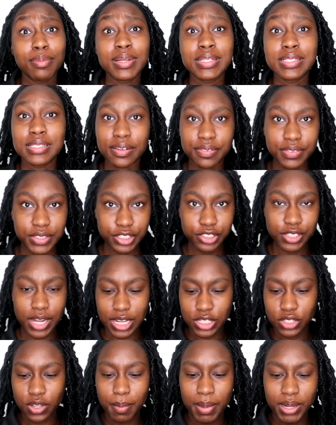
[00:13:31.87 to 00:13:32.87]
is definitely dry,
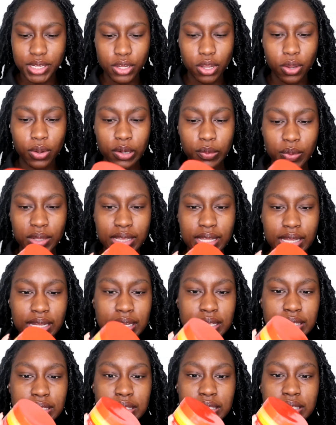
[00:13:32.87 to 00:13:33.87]
so I'm about to go in with
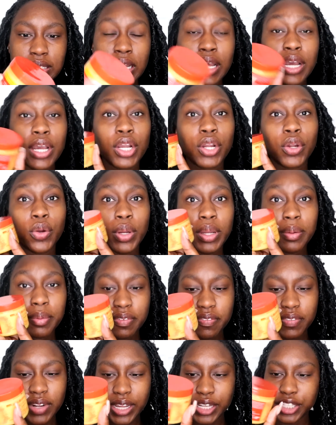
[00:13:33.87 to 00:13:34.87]
this Cream of
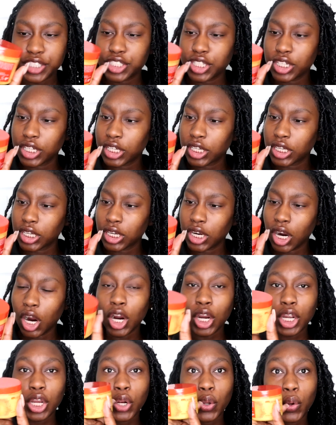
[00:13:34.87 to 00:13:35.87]
Nature
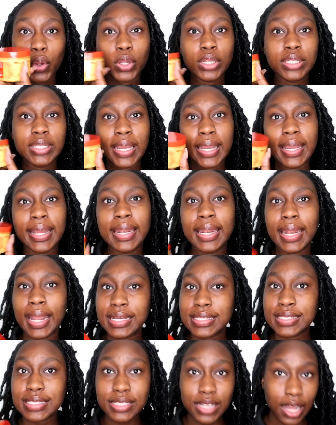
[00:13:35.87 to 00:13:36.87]
Argan Oil Day and
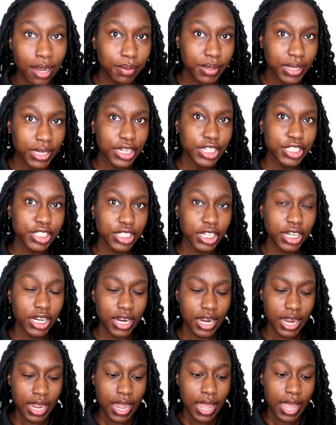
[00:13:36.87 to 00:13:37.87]
Night Scalp Conditioner,
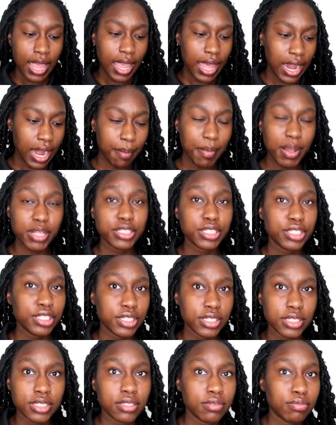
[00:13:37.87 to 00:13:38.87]
and I'm about to
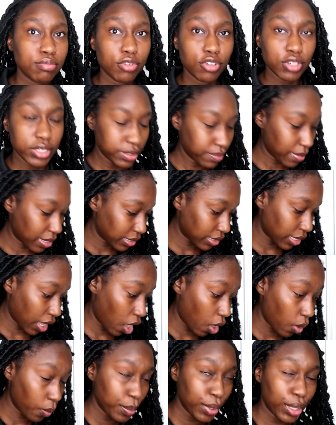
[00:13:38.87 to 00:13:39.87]
just grease my
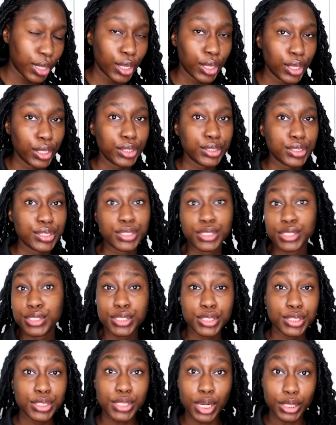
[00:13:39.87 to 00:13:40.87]
scalp because this
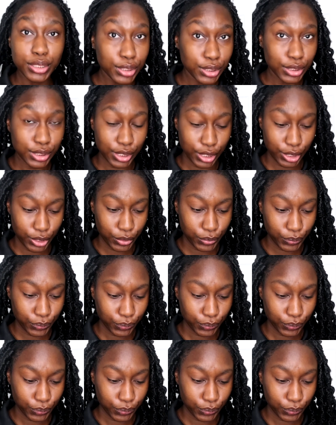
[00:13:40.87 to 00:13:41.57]
is thirsty.